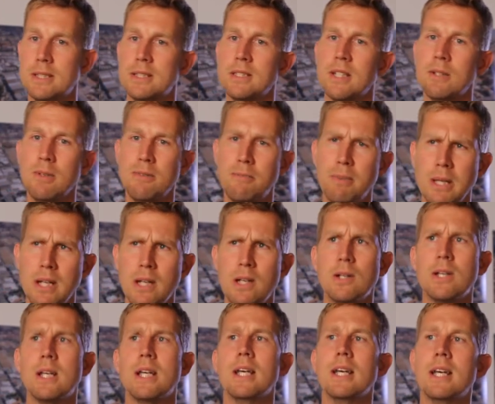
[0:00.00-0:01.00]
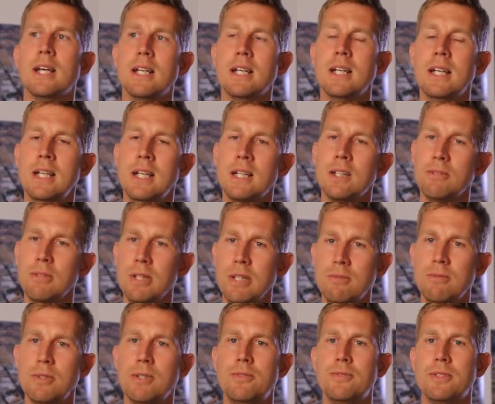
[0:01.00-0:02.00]
So we've been looking at green
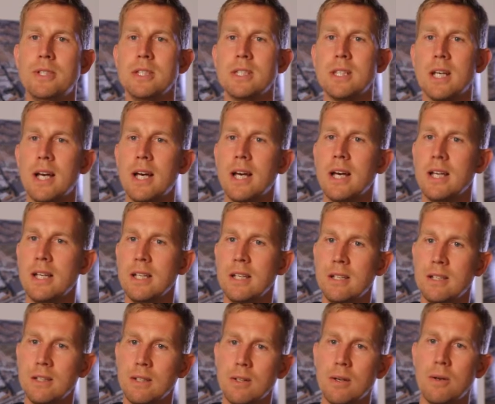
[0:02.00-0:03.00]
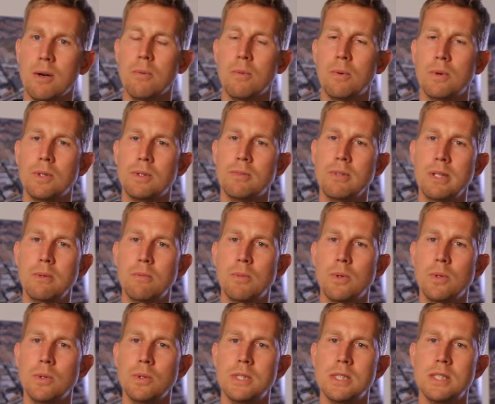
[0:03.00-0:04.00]
roof design, green
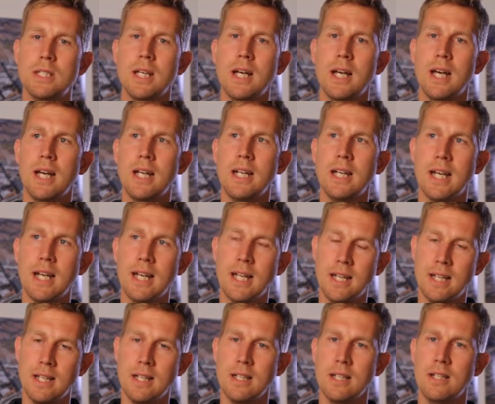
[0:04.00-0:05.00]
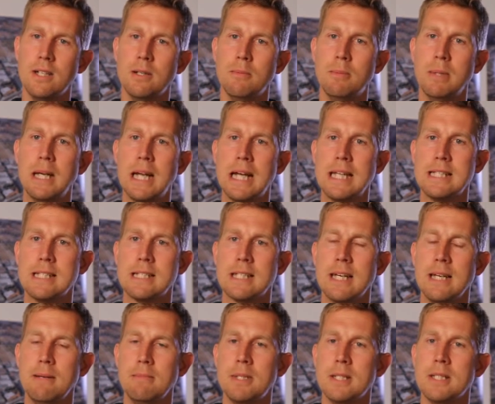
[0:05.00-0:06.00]
wall design and urban
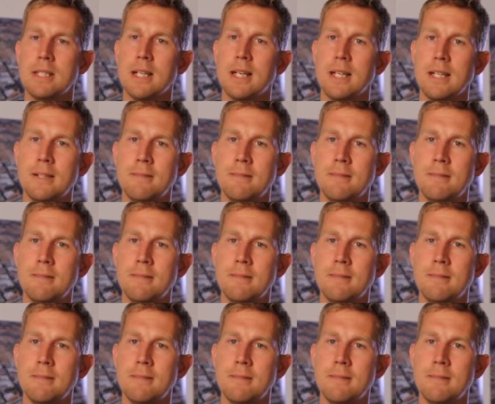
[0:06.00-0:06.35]
landscape design.